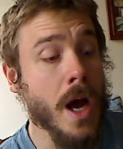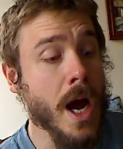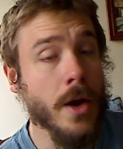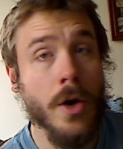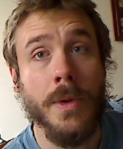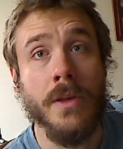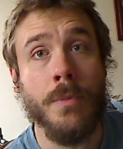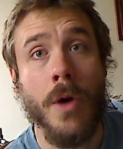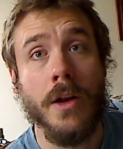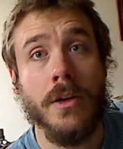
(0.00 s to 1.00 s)
I hope
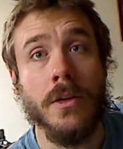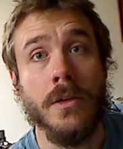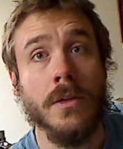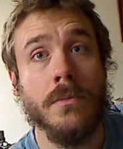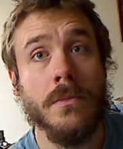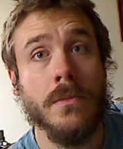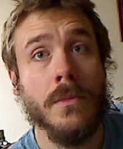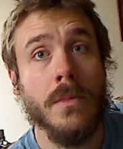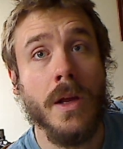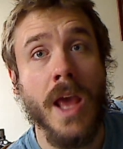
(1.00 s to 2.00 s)
he's brought to
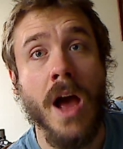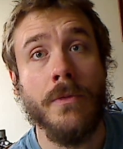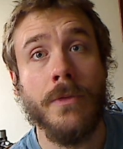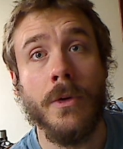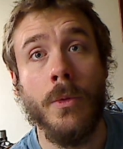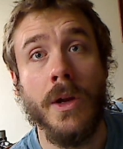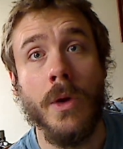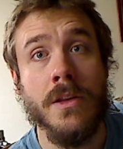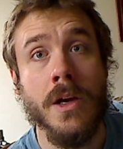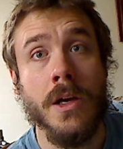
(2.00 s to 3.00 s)
account for what
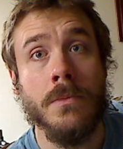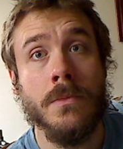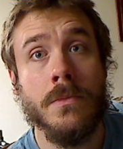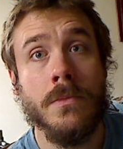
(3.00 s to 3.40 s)
he's done.